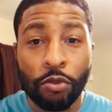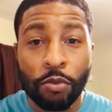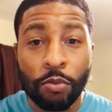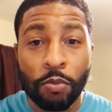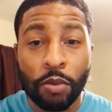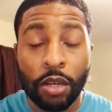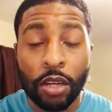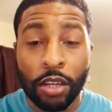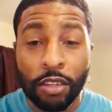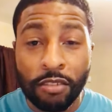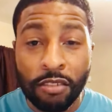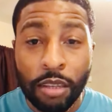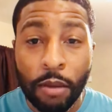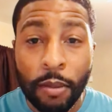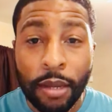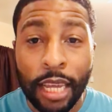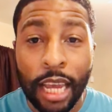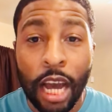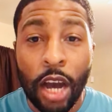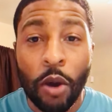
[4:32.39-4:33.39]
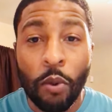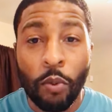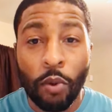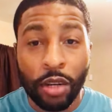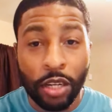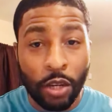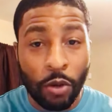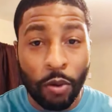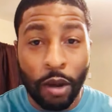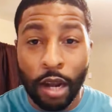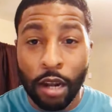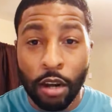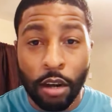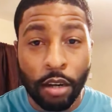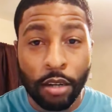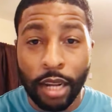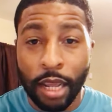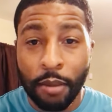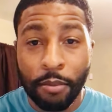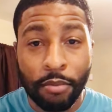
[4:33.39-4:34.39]
Because some of y'all wonder why God
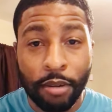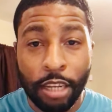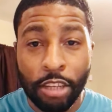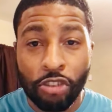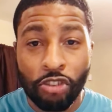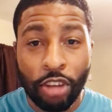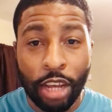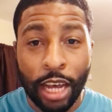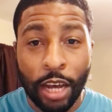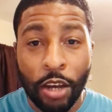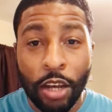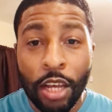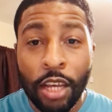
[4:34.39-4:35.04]
ain't blessed y'all.